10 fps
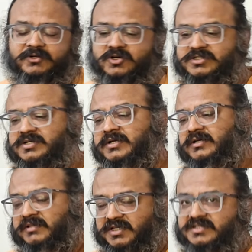Because
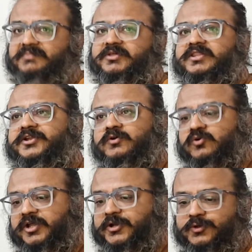this is something that you're
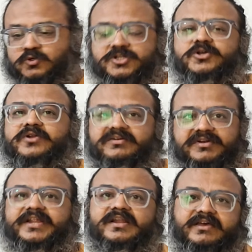looking to use in your
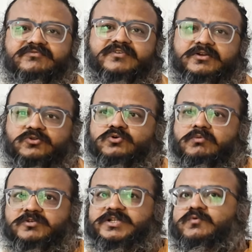everyday life, and you
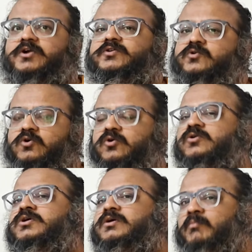obviously want to know
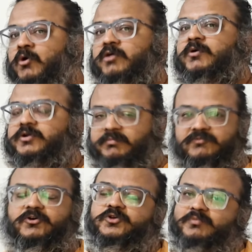more about it
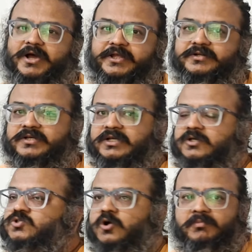before you buy it.
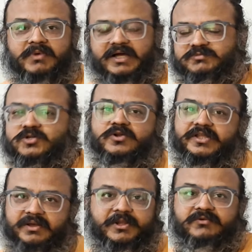So
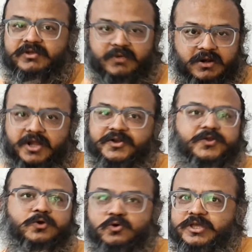absolutely, we will
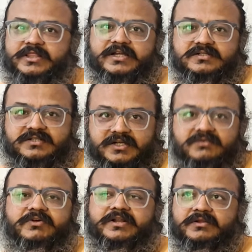continue doing that.
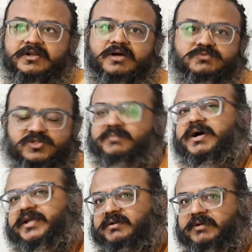And when it comes to the
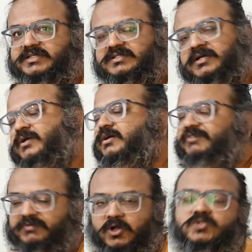marketplace,
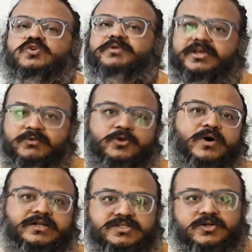we will also be able to
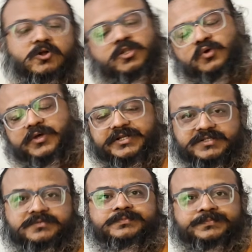answer all the
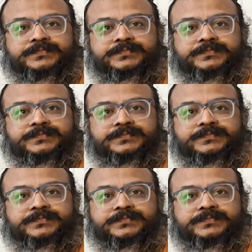queries.